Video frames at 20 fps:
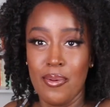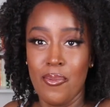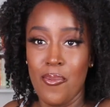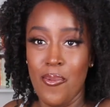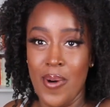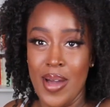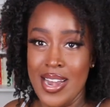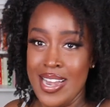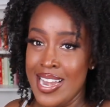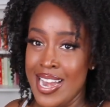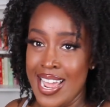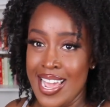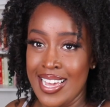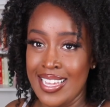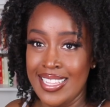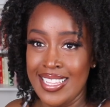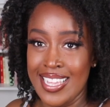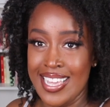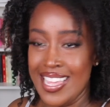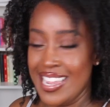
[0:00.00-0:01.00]
one
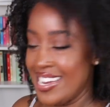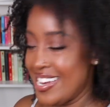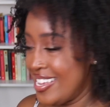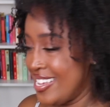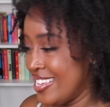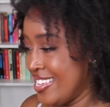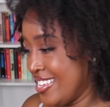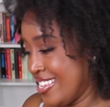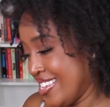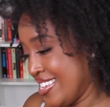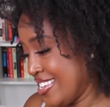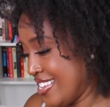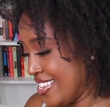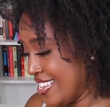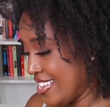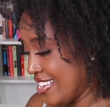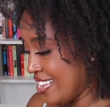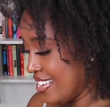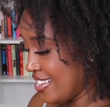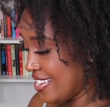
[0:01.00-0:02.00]
nail in,
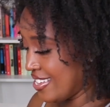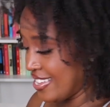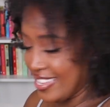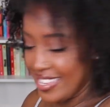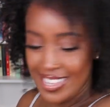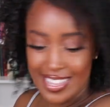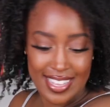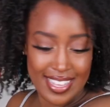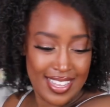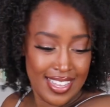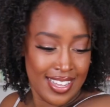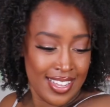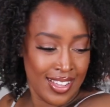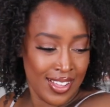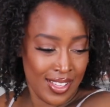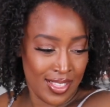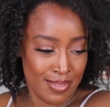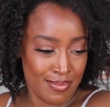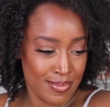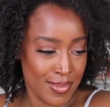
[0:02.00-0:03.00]

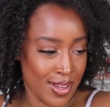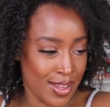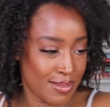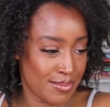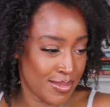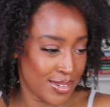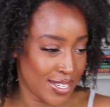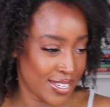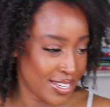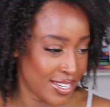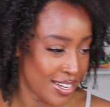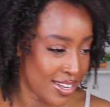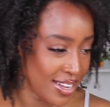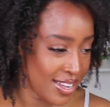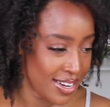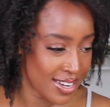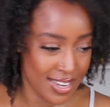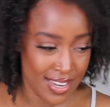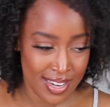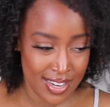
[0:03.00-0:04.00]
all the monomer
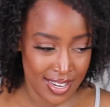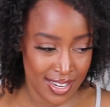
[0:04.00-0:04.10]
gone.